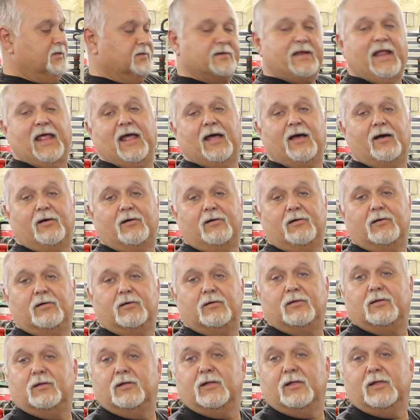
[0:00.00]
now
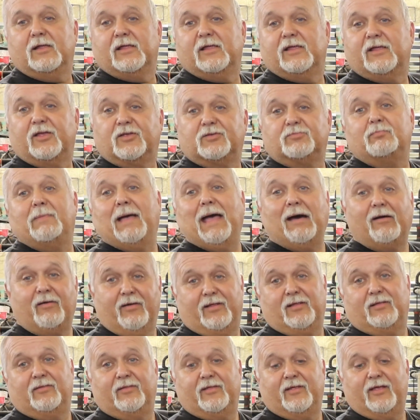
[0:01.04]
is
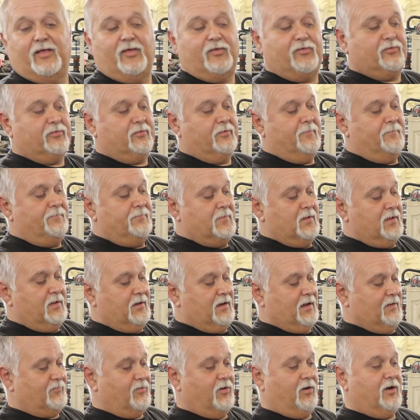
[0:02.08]
mounting this.
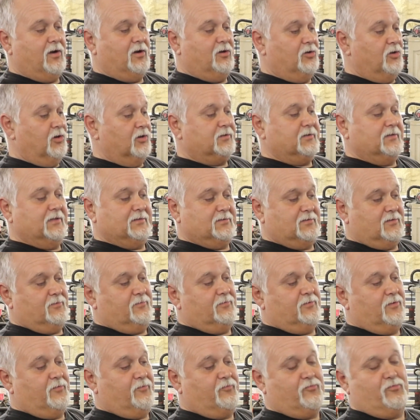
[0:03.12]
I've already looked at
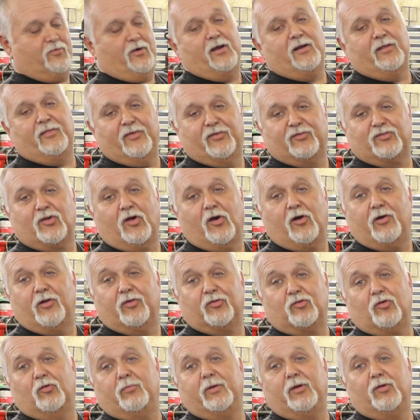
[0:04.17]
the front of this car, and it's
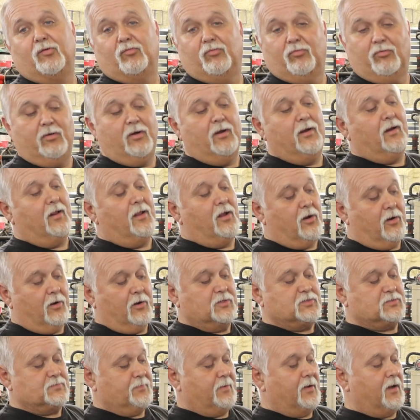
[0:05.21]
going to be a really
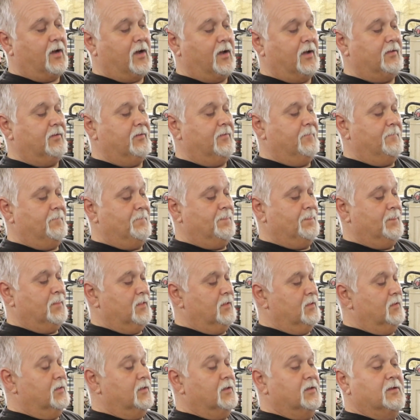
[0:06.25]
hard spot
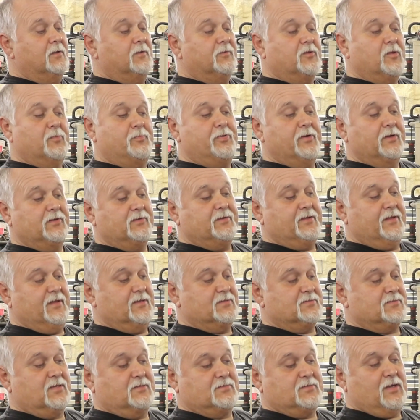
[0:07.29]
to put this
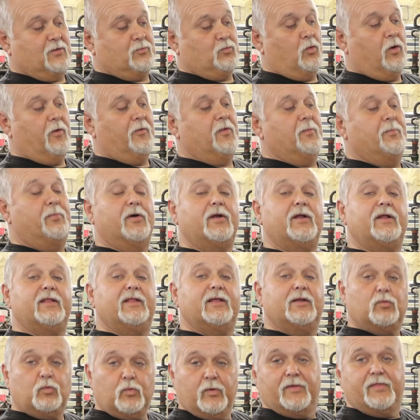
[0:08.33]
because I wanted to put it
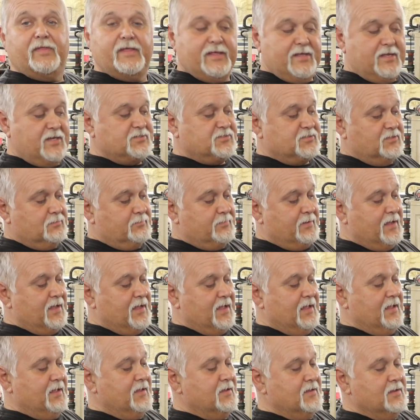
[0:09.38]
in with the engine
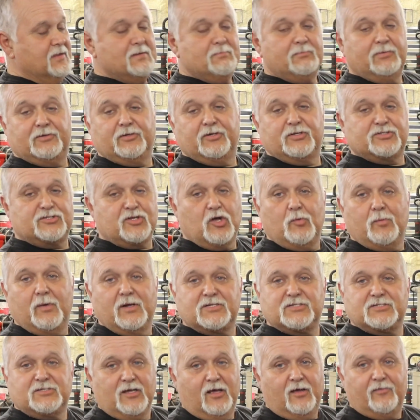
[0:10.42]
bay, but there's so much
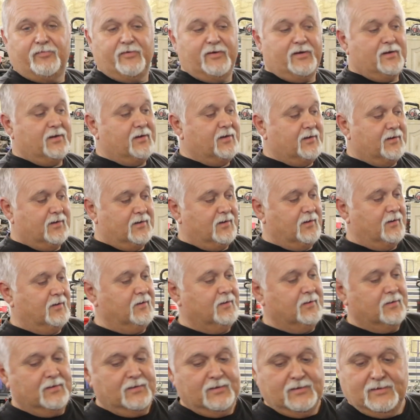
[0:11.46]
stuff in here.
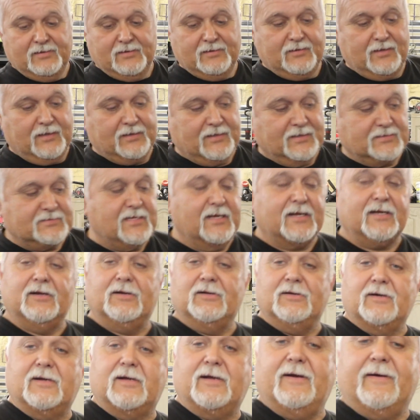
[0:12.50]
Like, let's take a
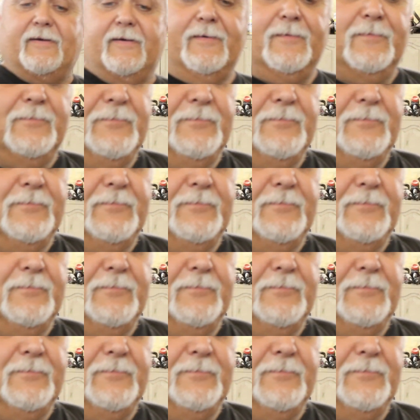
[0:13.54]
look here.